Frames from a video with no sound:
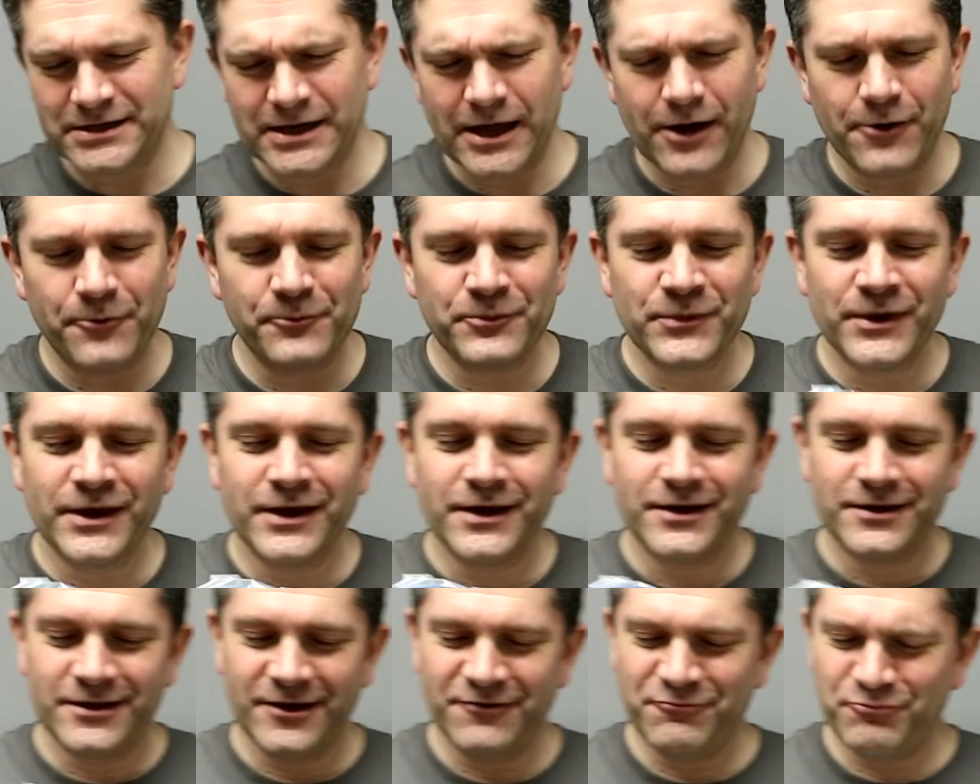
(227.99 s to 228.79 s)
Now
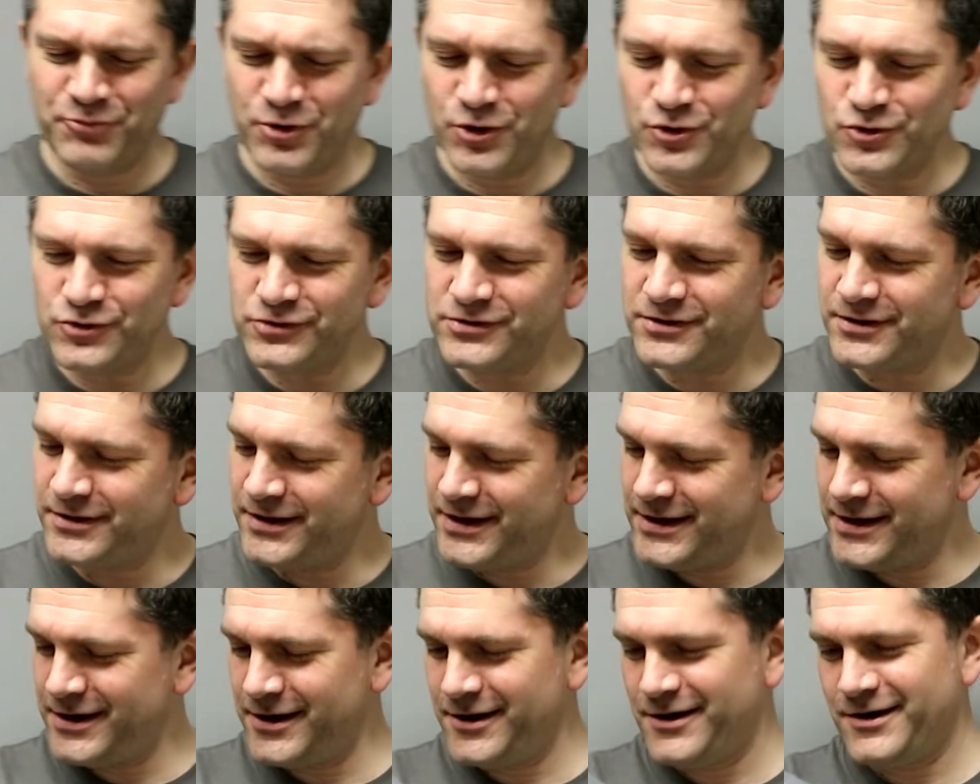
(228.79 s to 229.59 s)
they've pulled
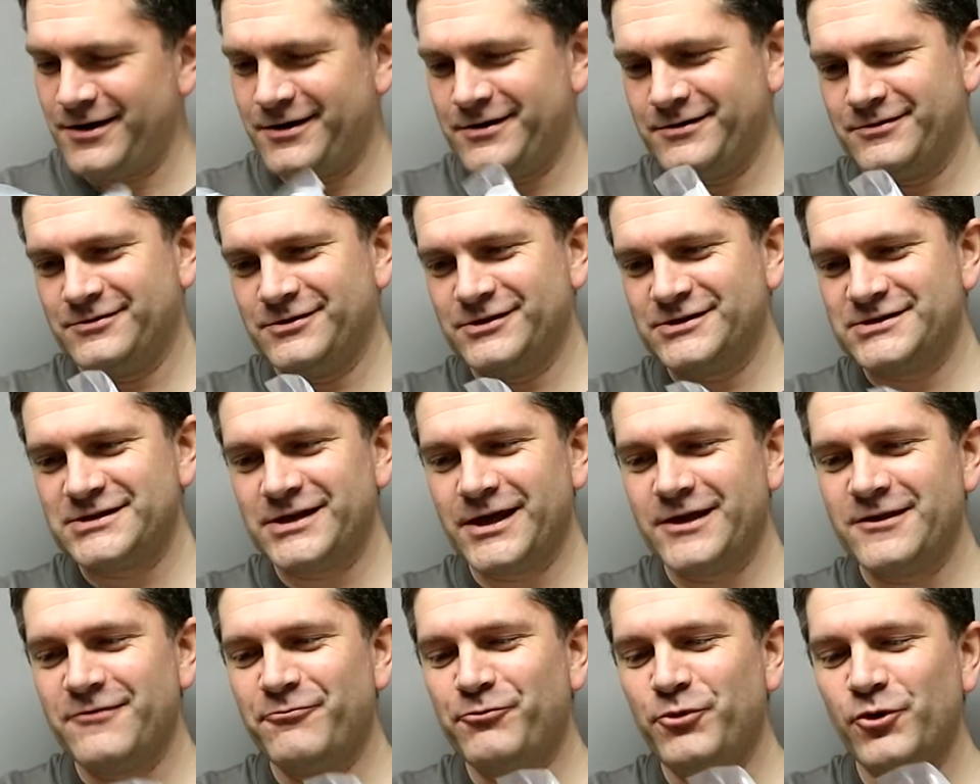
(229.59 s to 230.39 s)
the looks
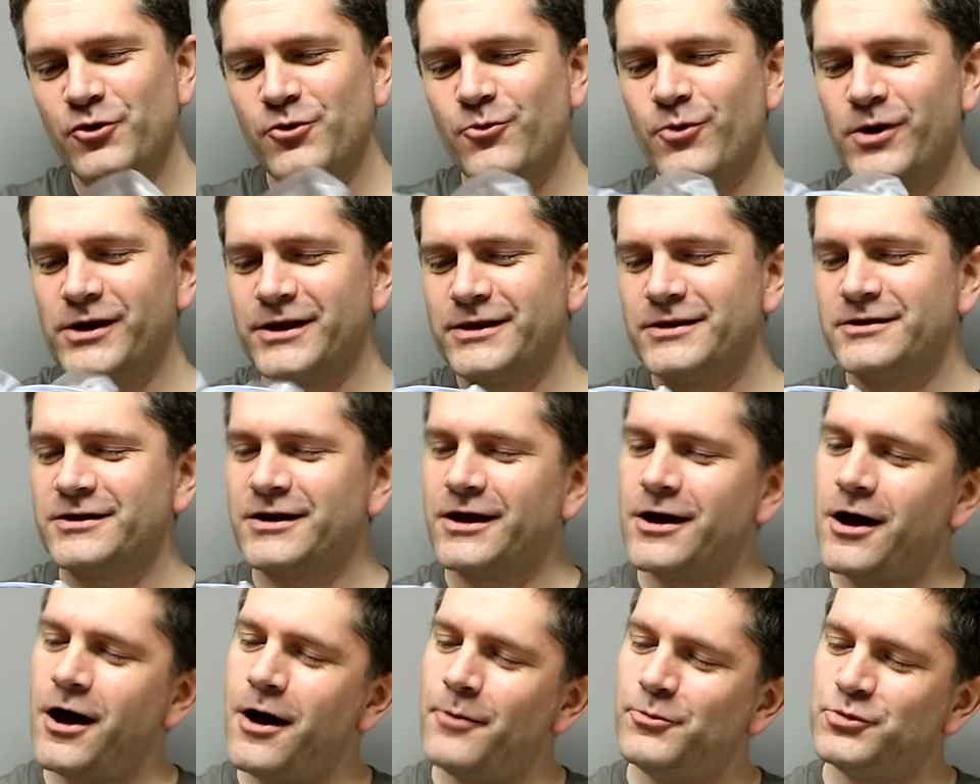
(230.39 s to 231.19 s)
like they've pulled one of the
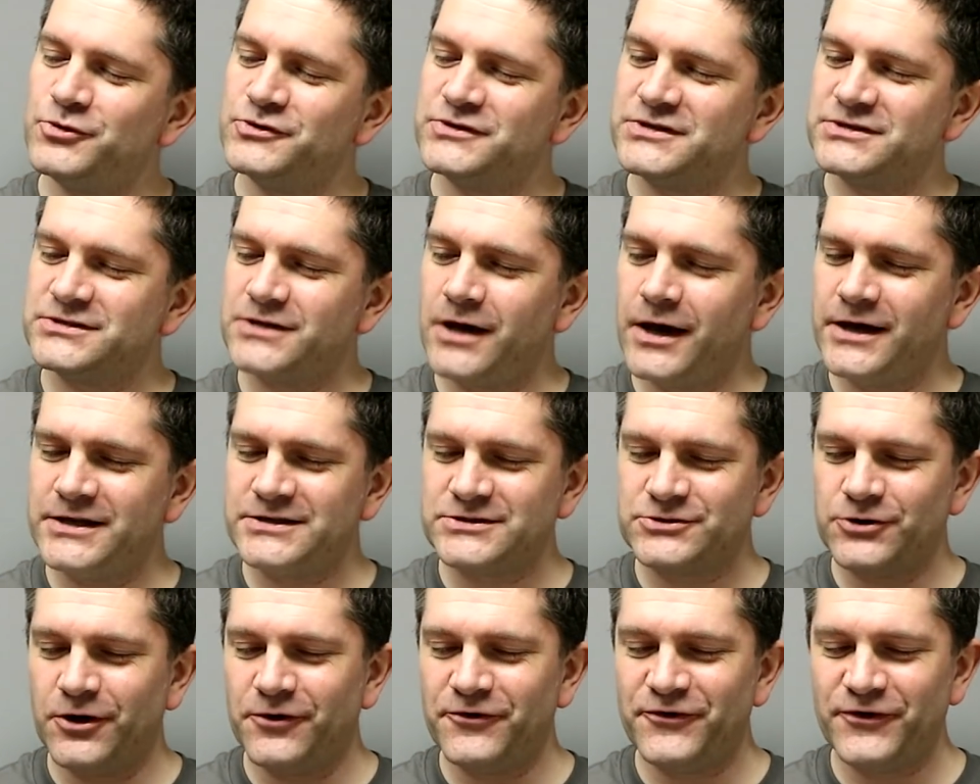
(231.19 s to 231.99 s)
cardboard
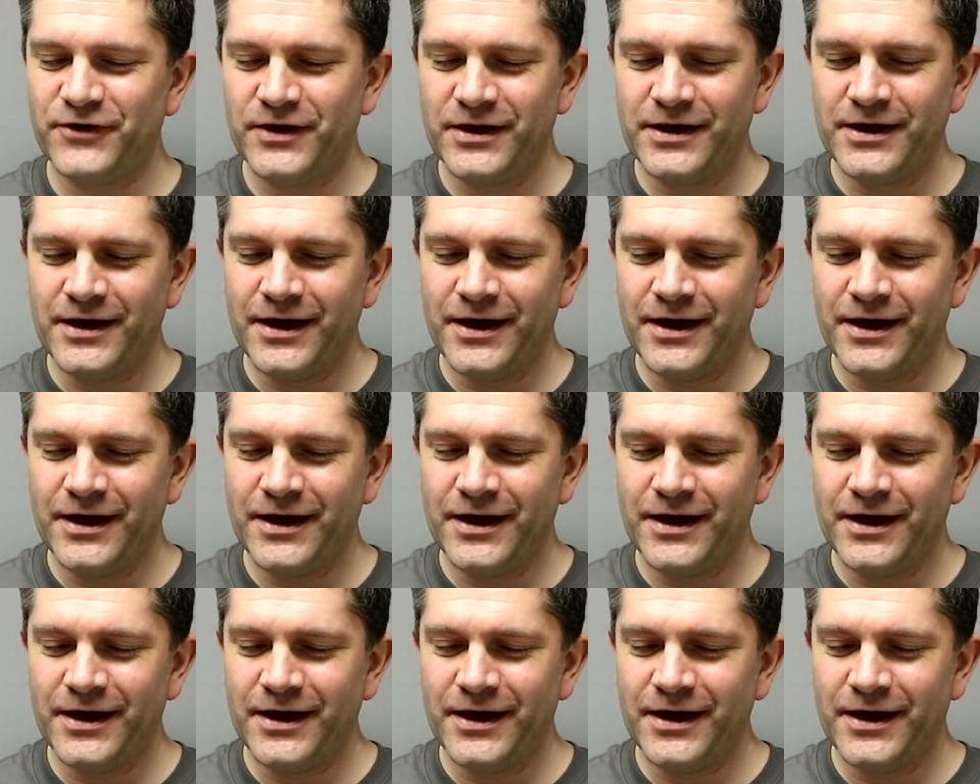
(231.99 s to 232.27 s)
sides off,